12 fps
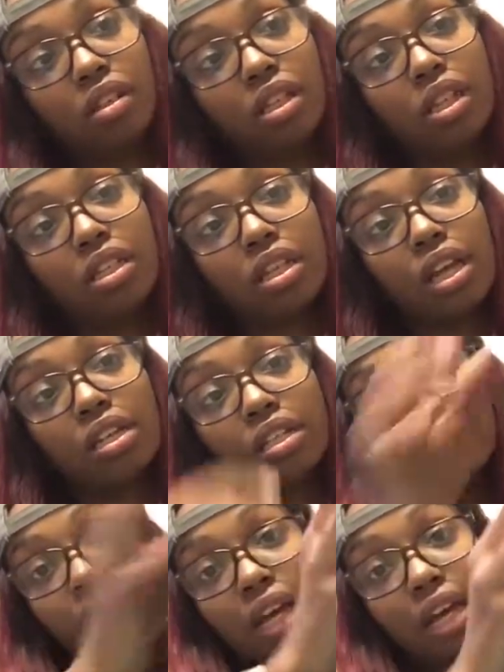It's kind
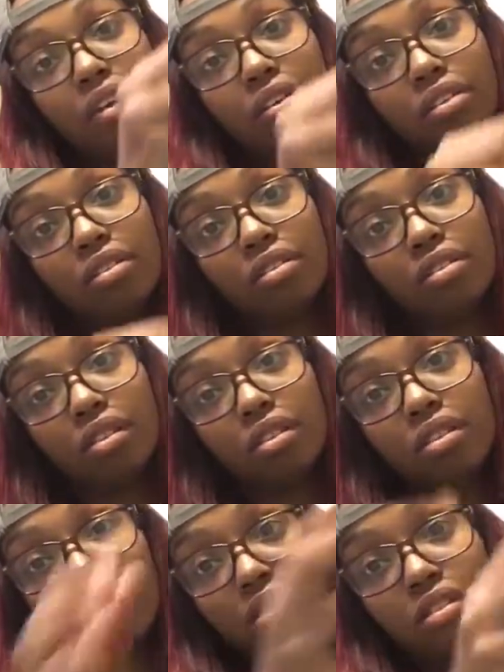of tighter than